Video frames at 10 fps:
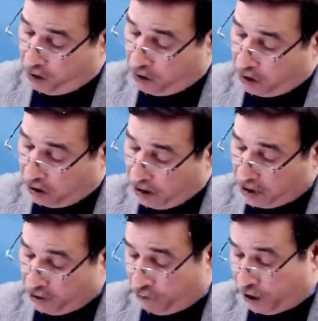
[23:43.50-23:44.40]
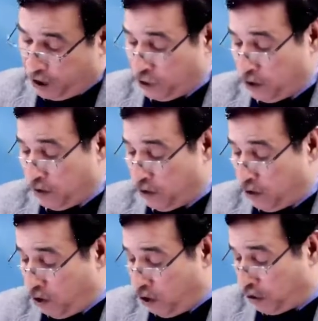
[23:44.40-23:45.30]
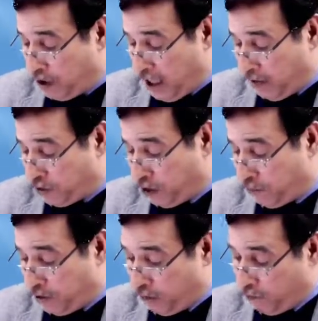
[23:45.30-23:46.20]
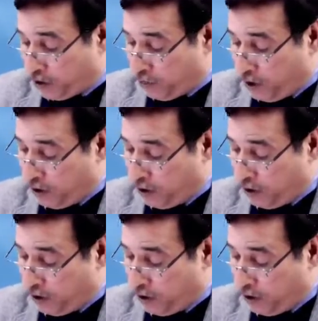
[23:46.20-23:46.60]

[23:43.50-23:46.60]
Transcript: Classification or types of investment.